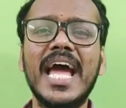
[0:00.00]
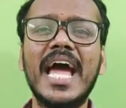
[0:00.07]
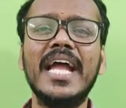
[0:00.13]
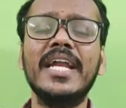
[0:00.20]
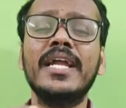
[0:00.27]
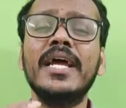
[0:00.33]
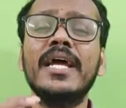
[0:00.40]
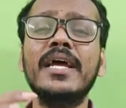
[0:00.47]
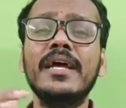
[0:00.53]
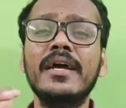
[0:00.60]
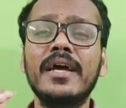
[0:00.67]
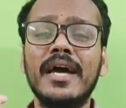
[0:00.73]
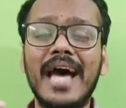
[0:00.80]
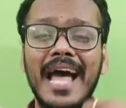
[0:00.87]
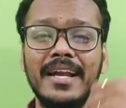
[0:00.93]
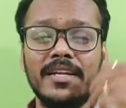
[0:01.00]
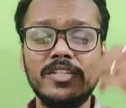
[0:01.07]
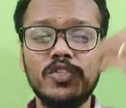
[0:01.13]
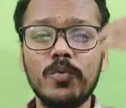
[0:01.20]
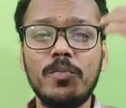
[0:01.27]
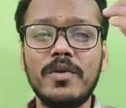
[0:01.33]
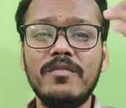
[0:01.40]
and
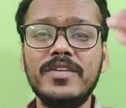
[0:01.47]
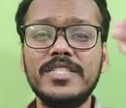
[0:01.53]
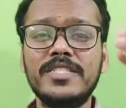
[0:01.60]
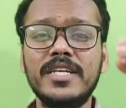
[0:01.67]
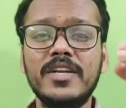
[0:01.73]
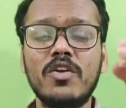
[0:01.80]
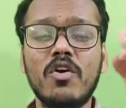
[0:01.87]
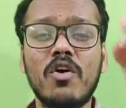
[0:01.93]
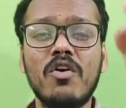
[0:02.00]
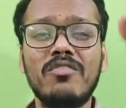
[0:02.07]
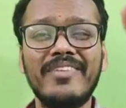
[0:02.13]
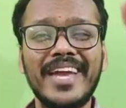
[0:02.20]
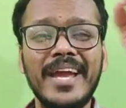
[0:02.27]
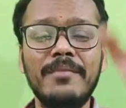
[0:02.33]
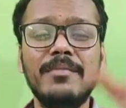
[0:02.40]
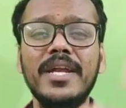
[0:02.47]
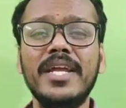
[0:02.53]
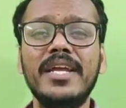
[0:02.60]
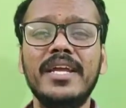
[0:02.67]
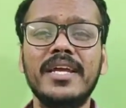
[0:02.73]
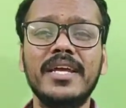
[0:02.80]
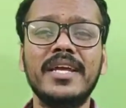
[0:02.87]
supervision of
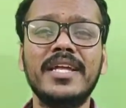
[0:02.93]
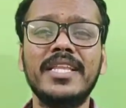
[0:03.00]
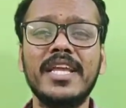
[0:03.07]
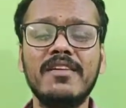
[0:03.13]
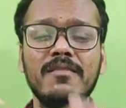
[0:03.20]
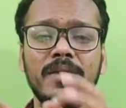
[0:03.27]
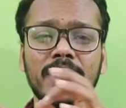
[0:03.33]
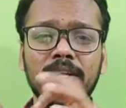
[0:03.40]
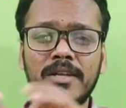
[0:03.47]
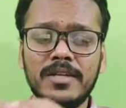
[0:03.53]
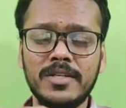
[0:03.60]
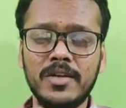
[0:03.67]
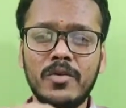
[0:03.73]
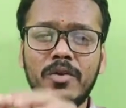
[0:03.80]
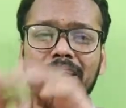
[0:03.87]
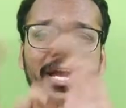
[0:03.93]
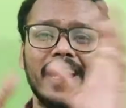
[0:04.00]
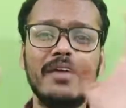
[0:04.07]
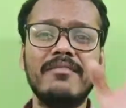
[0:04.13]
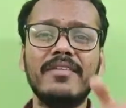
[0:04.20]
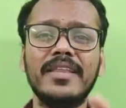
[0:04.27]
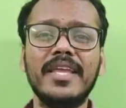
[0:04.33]
MD. They will be looking
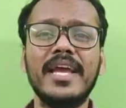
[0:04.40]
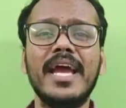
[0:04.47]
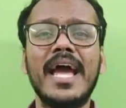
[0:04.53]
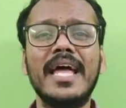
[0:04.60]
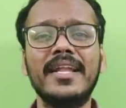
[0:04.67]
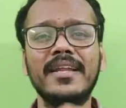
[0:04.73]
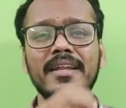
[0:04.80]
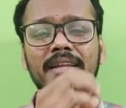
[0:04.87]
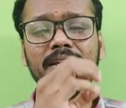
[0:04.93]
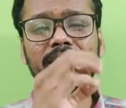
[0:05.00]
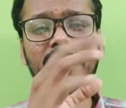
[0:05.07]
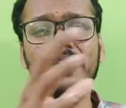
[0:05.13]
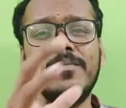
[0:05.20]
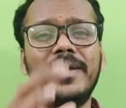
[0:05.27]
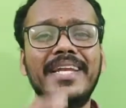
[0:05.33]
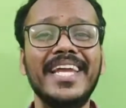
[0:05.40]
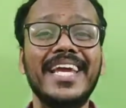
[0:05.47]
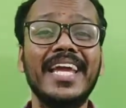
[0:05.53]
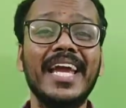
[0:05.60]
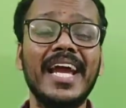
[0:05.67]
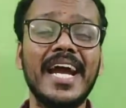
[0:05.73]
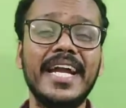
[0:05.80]
everything and they will be
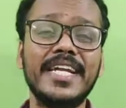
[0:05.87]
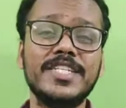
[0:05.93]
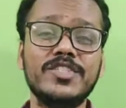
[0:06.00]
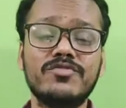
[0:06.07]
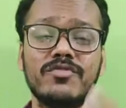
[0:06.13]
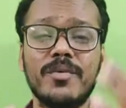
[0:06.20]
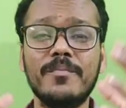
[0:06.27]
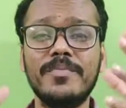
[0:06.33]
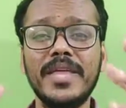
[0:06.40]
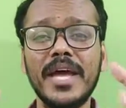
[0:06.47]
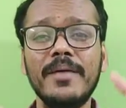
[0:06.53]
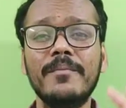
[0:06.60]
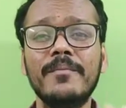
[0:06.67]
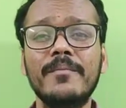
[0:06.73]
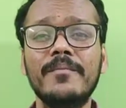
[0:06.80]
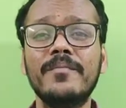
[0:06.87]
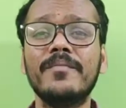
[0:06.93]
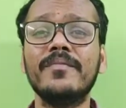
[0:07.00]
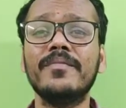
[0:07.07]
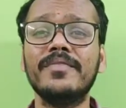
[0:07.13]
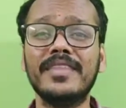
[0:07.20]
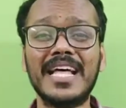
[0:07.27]
taking guidance from them.
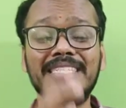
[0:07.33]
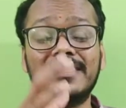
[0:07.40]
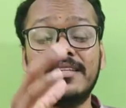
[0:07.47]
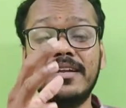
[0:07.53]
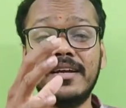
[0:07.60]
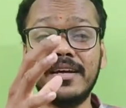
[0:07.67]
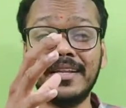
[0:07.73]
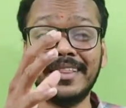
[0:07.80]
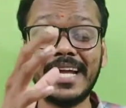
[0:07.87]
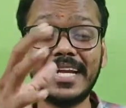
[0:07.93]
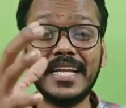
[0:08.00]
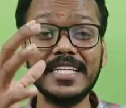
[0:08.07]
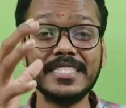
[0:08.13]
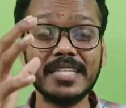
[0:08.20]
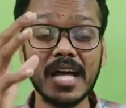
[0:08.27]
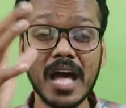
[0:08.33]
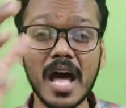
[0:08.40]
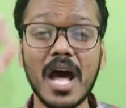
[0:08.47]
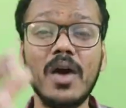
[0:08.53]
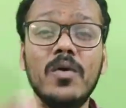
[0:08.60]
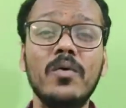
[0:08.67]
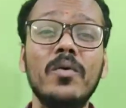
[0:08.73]
That is
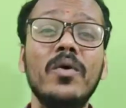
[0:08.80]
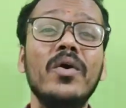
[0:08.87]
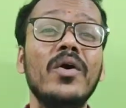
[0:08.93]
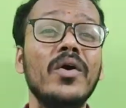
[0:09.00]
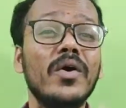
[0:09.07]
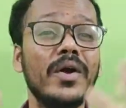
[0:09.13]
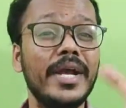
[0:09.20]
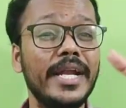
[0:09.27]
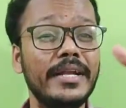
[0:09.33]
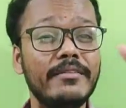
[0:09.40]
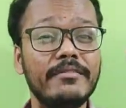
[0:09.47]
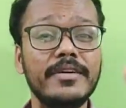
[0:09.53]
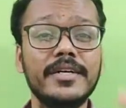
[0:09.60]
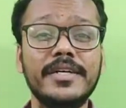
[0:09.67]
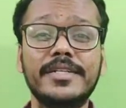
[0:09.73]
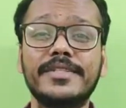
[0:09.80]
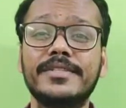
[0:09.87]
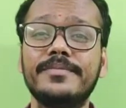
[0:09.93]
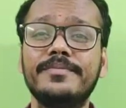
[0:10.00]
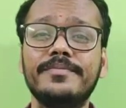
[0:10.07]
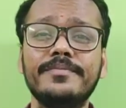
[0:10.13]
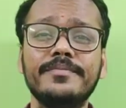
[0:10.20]
how it works.